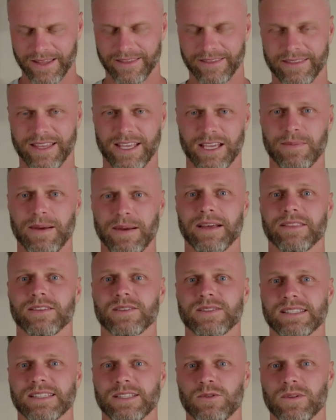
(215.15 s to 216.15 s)
Think about
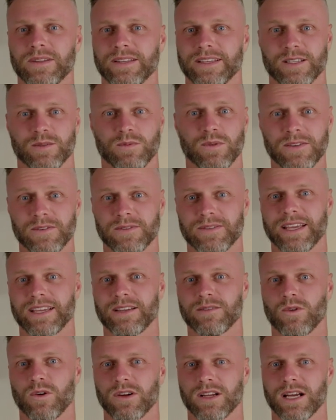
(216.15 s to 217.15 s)
those little things. What if they
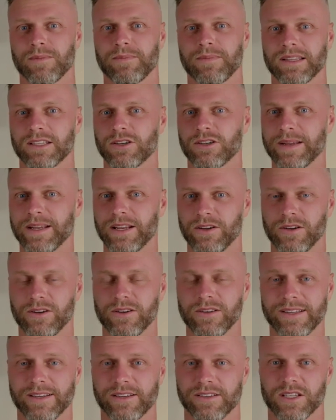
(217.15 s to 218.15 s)
rock up a little bit
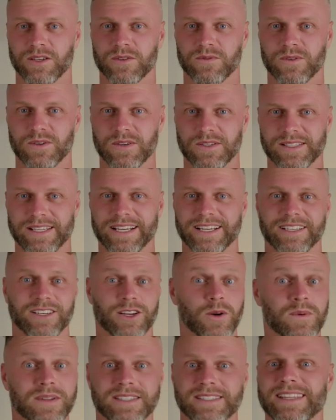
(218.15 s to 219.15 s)
early on their first day and
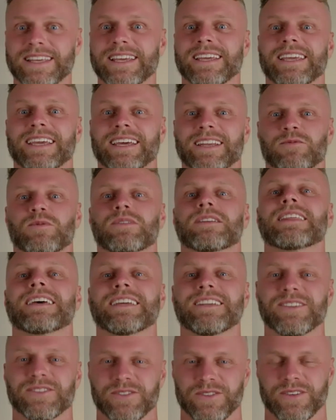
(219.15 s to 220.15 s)
no one's there yet? What do they
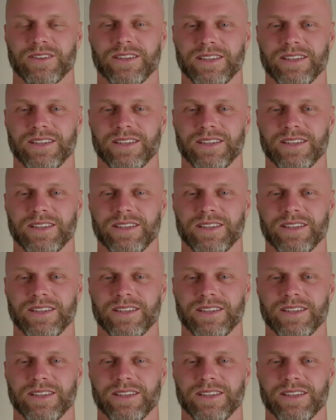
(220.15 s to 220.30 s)
do?